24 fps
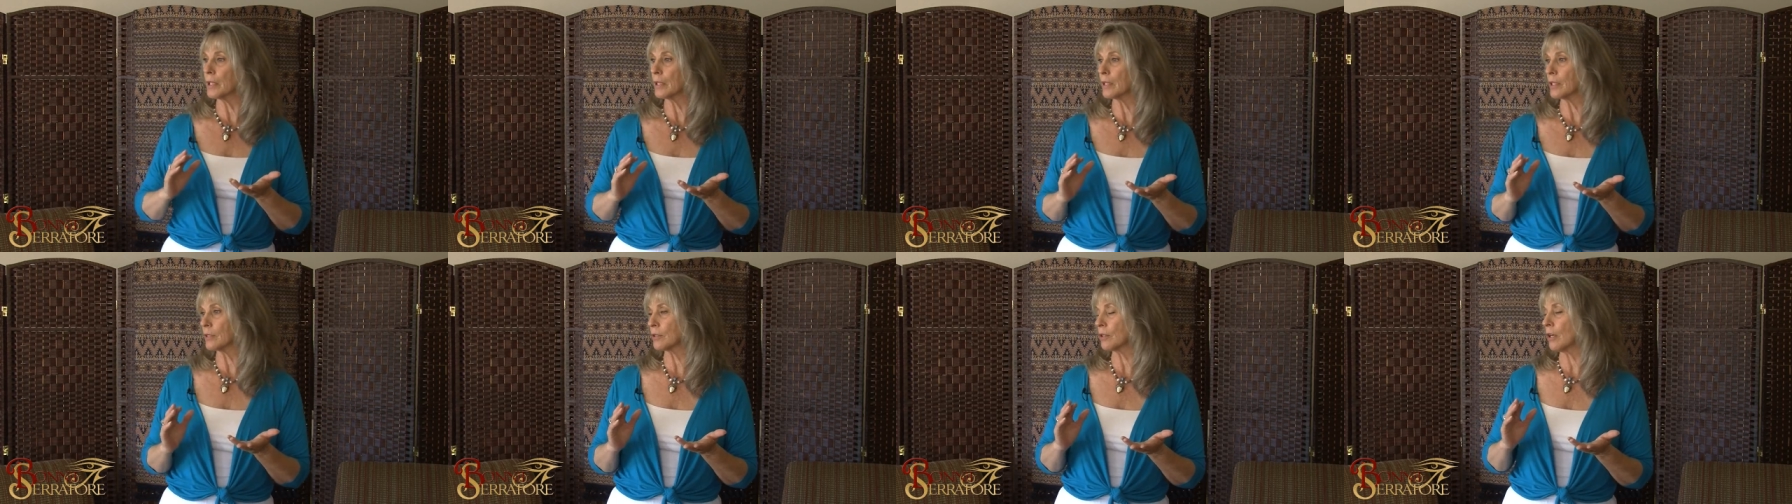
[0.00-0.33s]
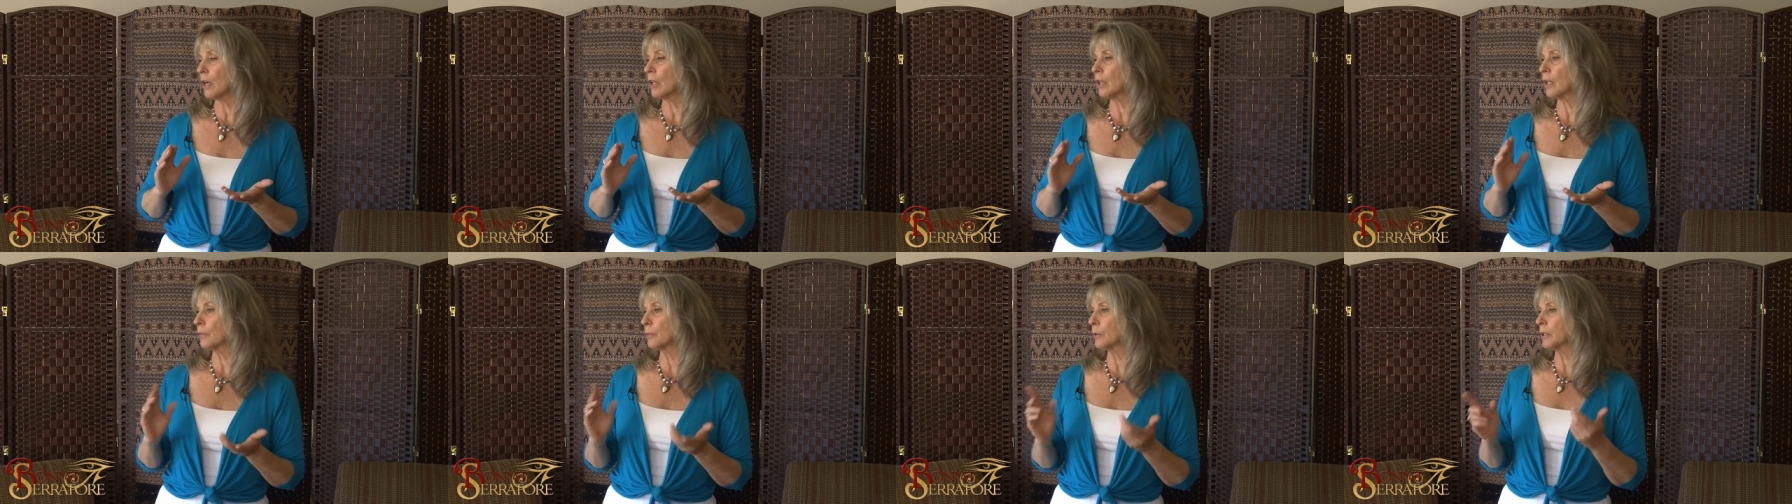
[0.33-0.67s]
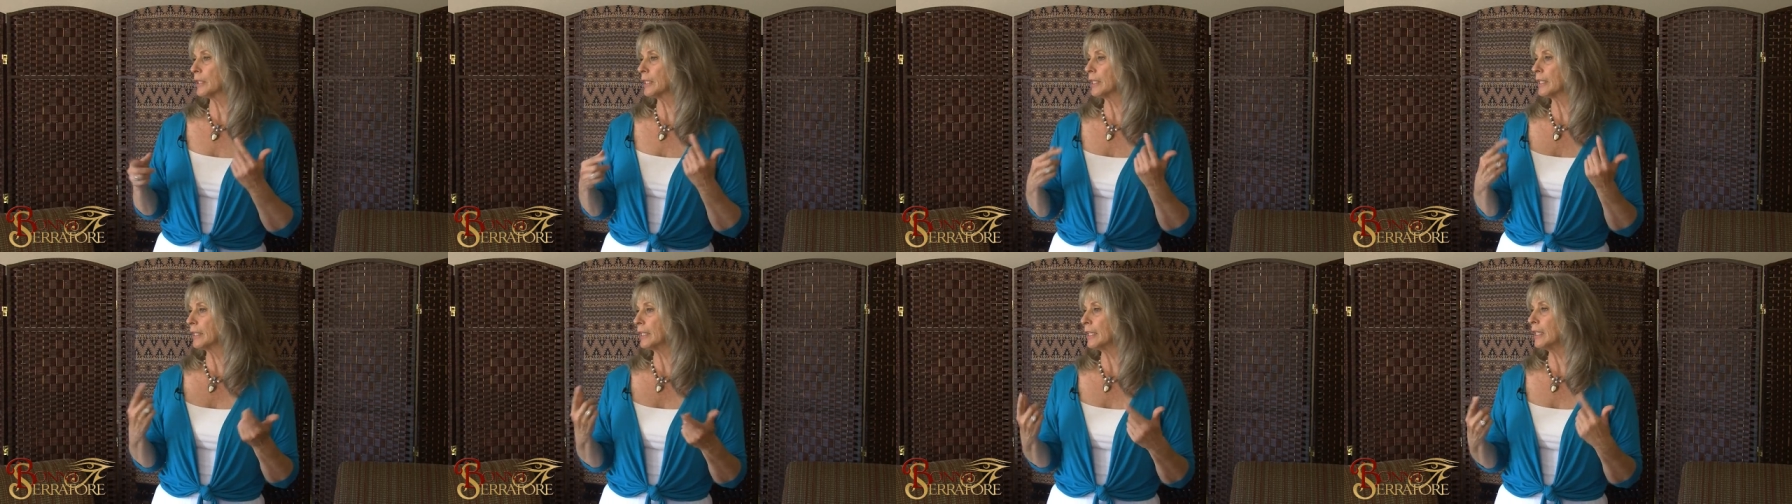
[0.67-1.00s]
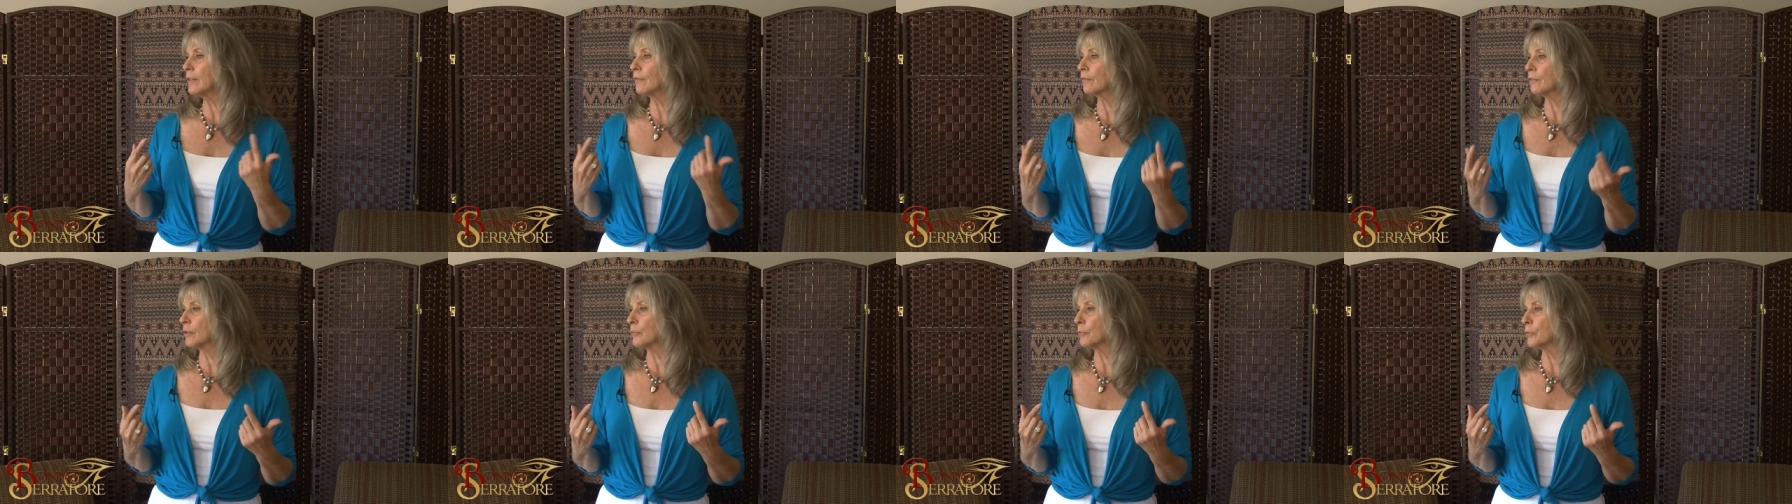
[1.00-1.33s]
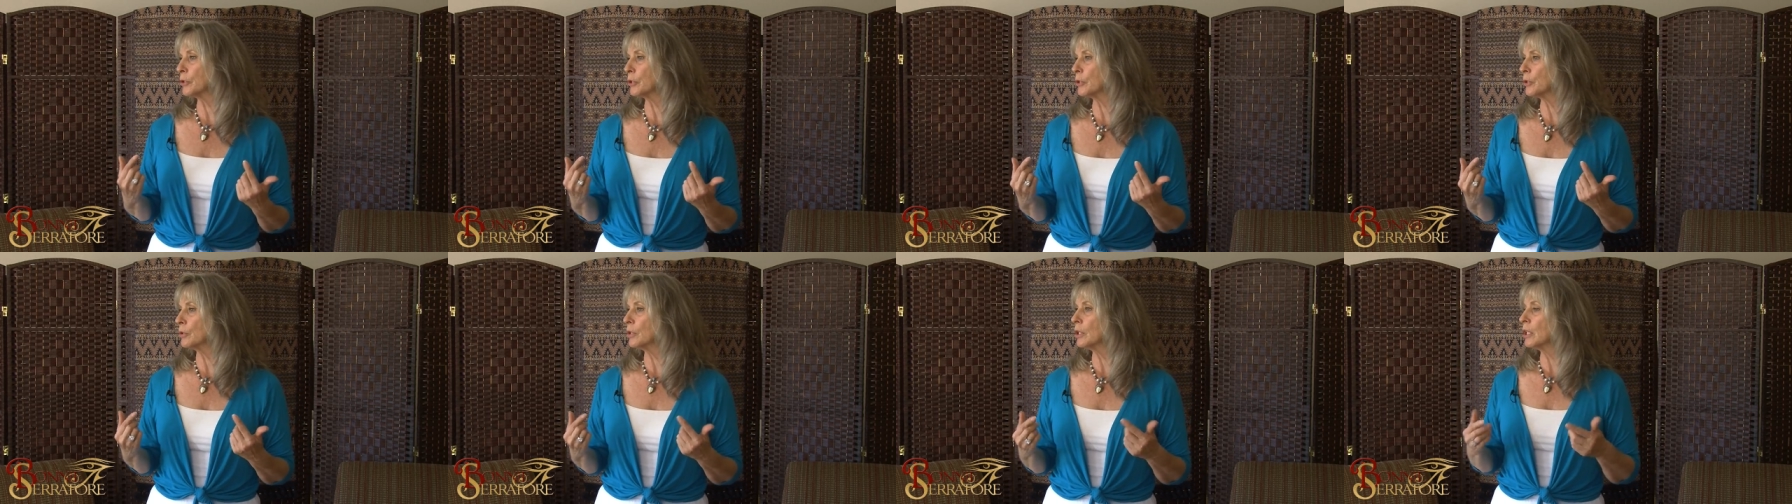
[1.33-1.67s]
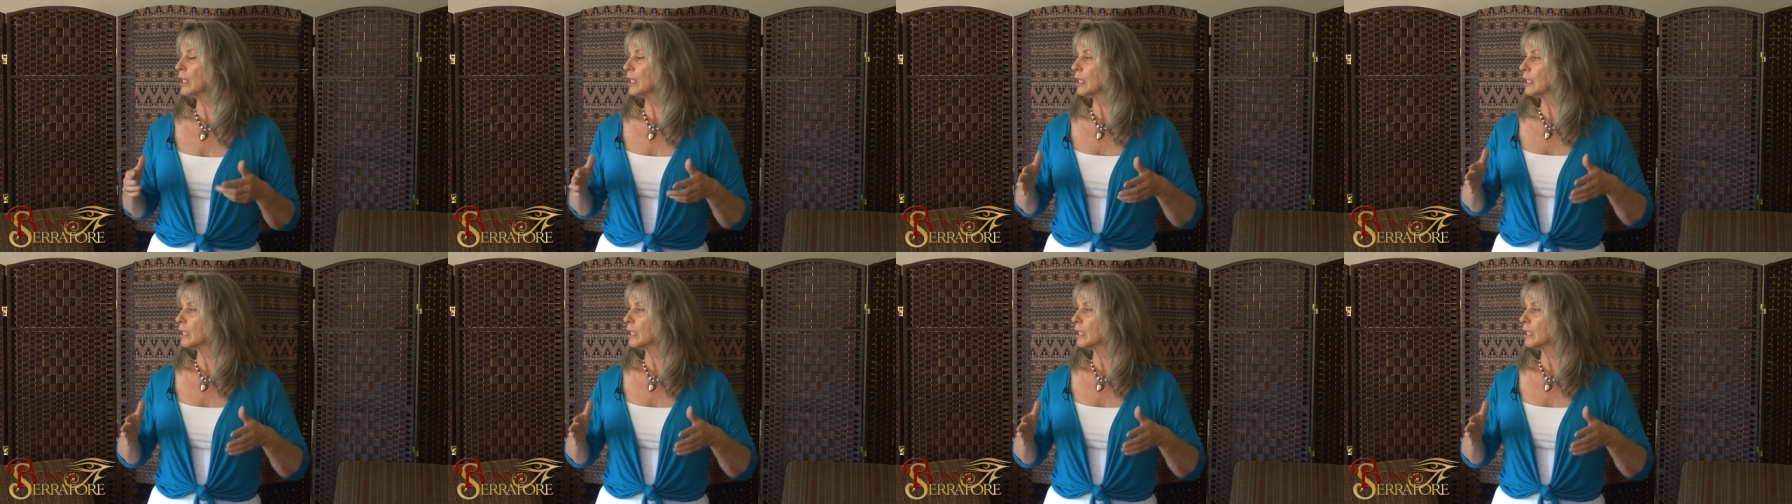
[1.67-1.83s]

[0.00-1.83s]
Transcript: because all I really need from you